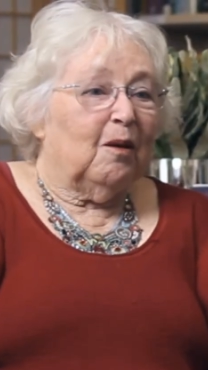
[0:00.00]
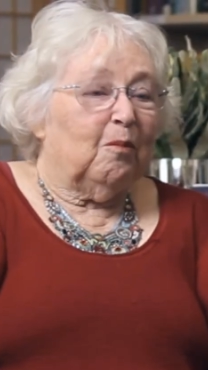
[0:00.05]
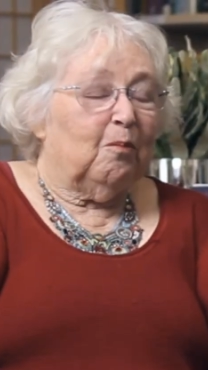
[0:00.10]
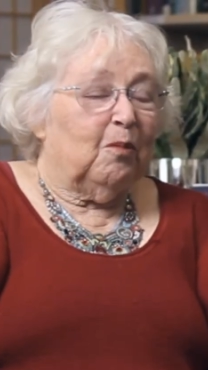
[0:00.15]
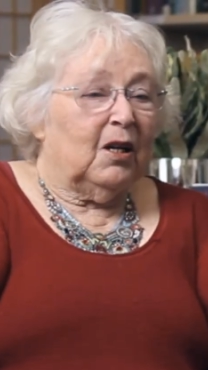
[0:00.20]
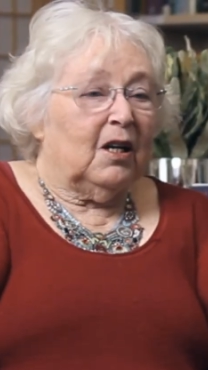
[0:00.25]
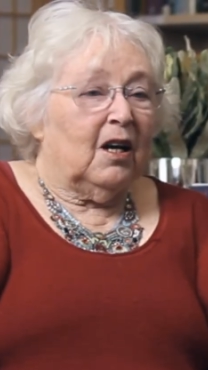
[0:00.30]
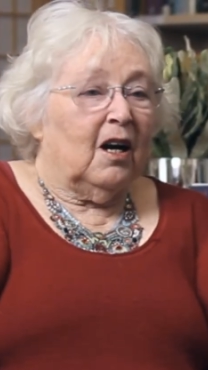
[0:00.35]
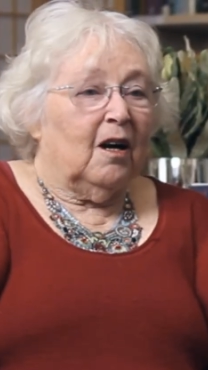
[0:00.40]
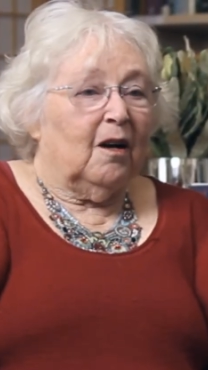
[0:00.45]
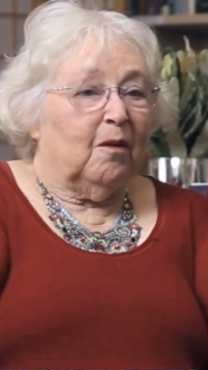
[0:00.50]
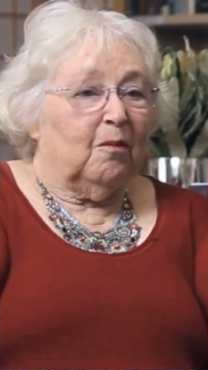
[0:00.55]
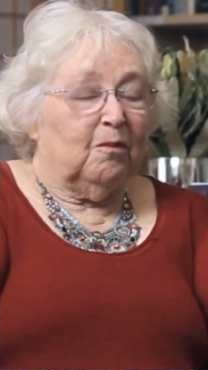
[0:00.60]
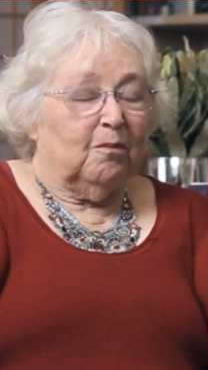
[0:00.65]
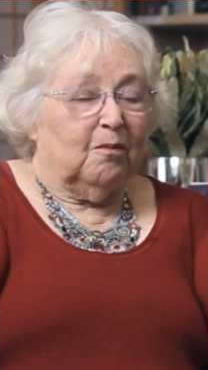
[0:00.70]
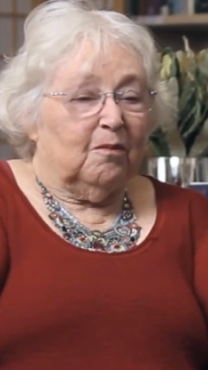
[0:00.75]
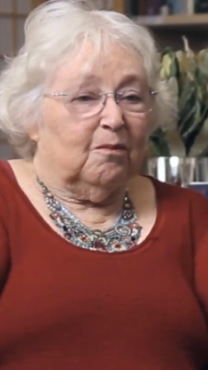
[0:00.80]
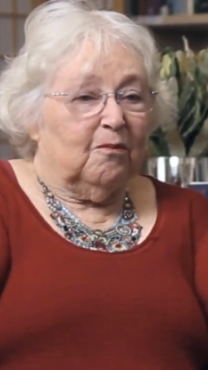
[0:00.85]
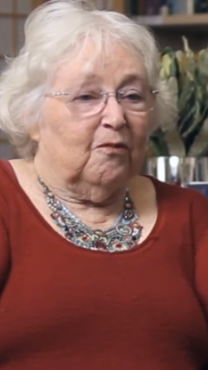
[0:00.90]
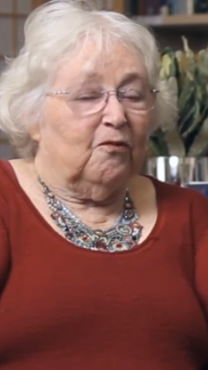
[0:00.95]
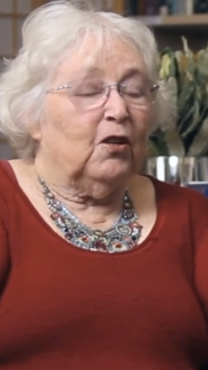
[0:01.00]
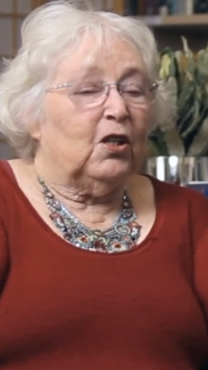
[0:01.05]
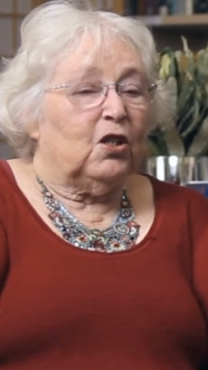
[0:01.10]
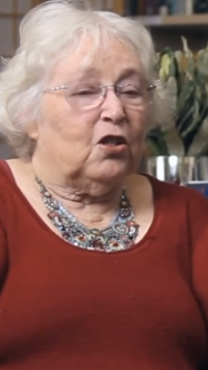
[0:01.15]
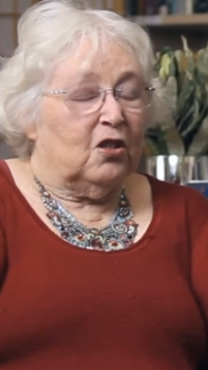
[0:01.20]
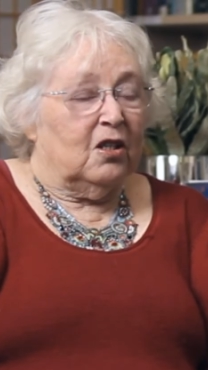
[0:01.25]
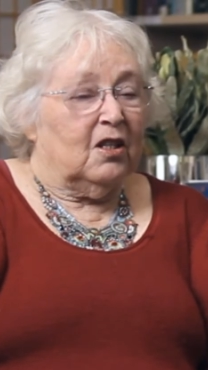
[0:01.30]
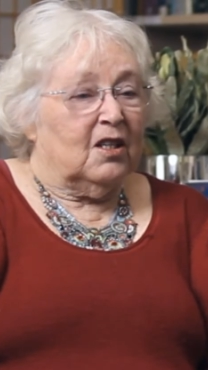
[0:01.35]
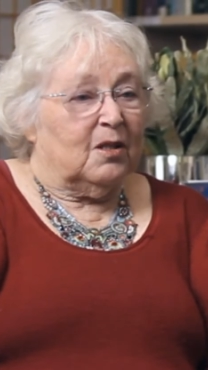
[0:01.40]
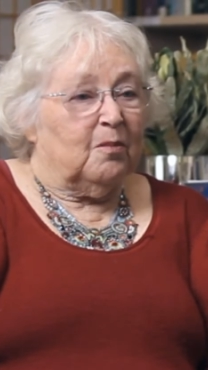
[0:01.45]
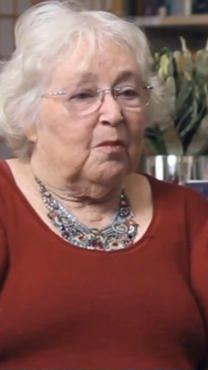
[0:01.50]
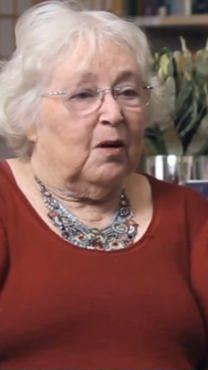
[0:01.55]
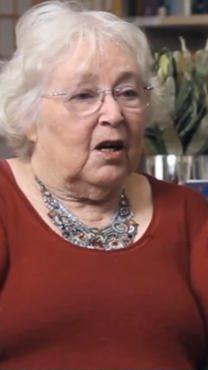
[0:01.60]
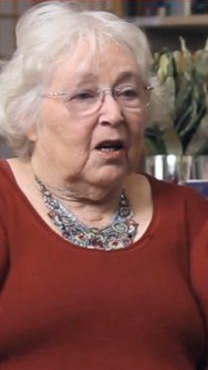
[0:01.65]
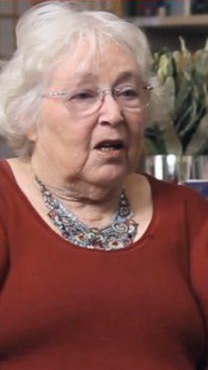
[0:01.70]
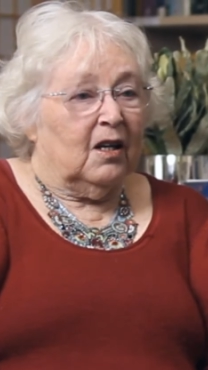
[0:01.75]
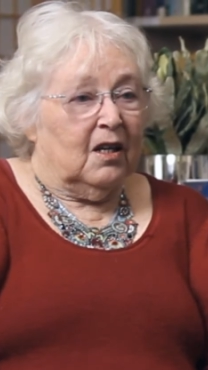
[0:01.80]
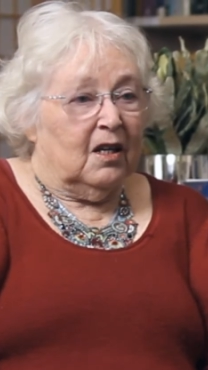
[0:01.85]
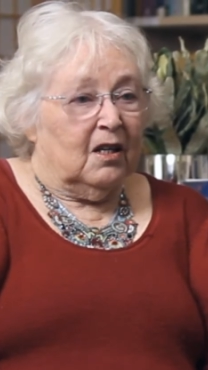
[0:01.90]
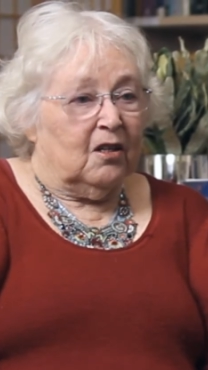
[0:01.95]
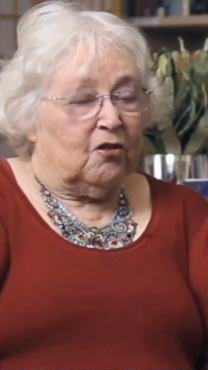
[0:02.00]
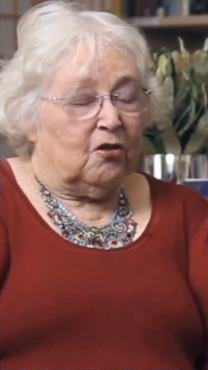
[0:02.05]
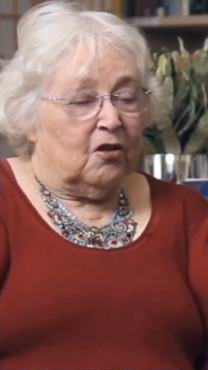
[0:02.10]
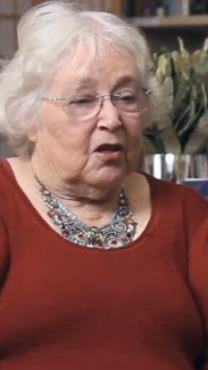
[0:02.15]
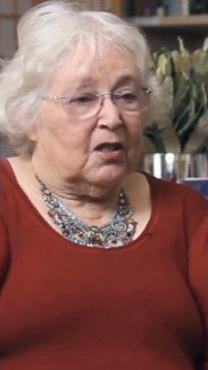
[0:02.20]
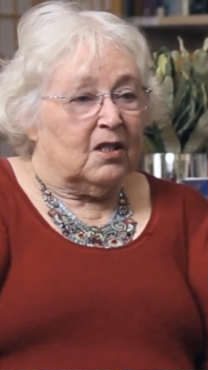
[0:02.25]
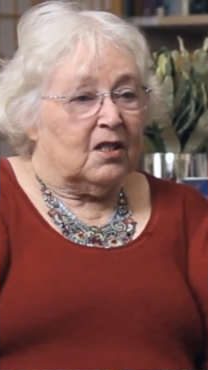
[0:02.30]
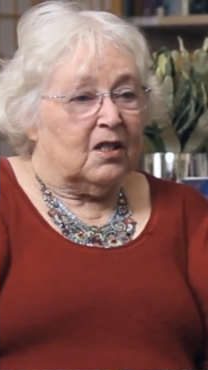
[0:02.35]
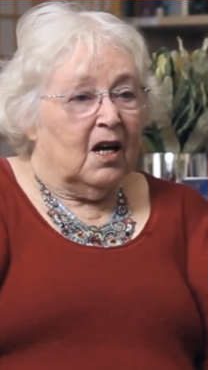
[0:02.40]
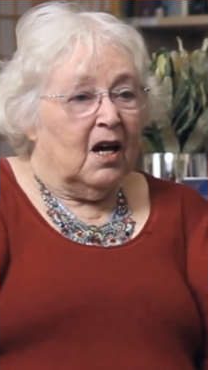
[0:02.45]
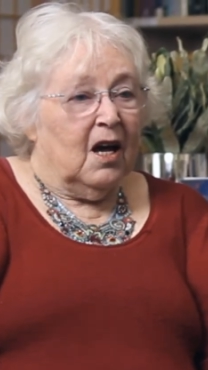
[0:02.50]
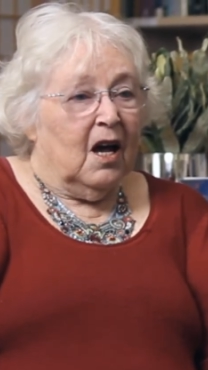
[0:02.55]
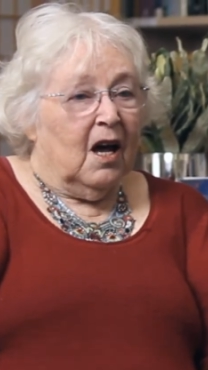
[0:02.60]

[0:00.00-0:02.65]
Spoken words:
but fiction is my interest.